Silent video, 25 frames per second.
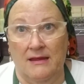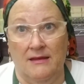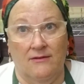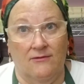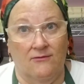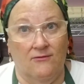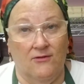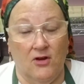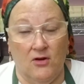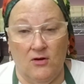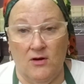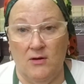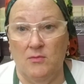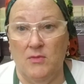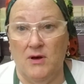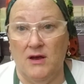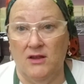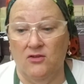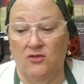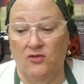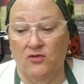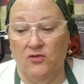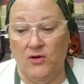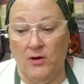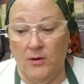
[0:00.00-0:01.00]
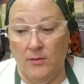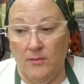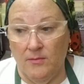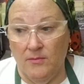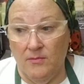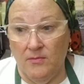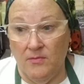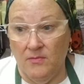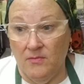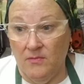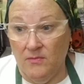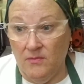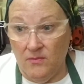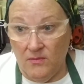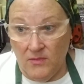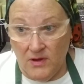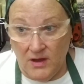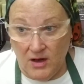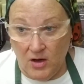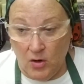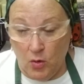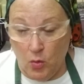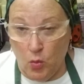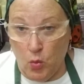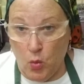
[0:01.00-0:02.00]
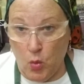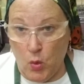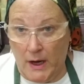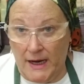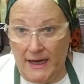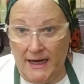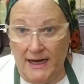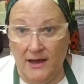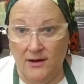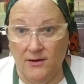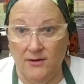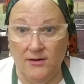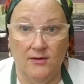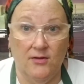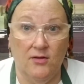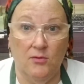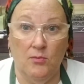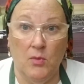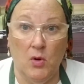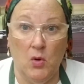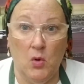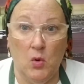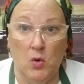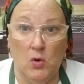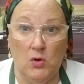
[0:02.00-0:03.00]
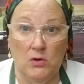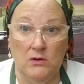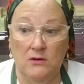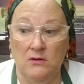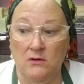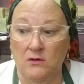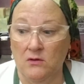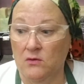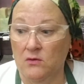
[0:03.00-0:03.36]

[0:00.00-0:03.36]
very much from, right out of the mold